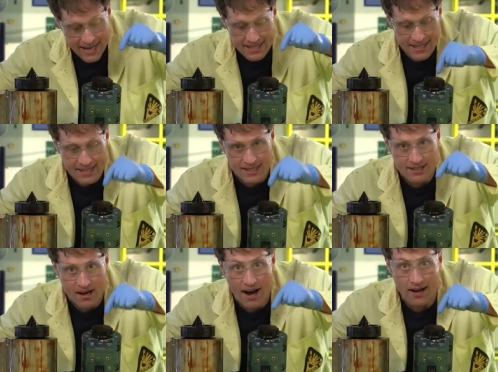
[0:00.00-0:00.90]
this is a
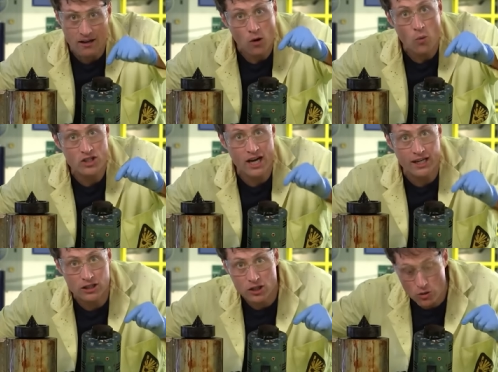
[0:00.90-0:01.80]
dial which I
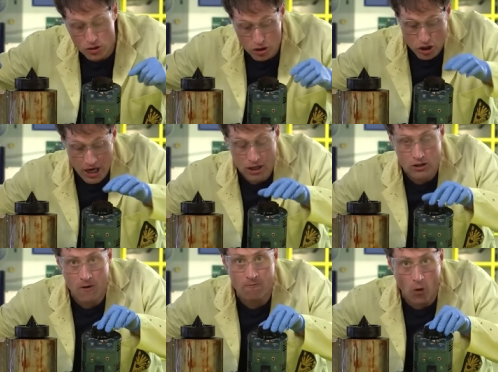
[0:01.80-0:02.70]
can use to change
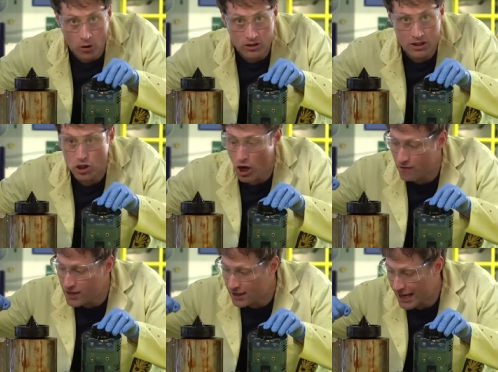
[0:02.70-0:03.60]
the voltage
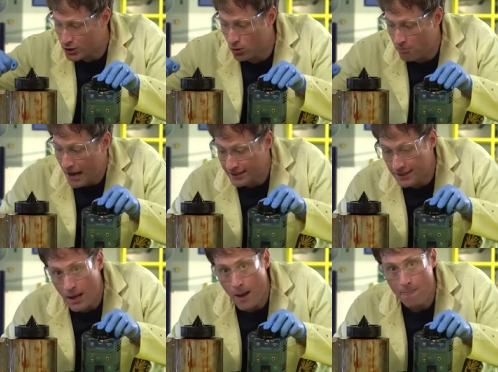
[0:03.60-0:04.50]
of the electromagnet,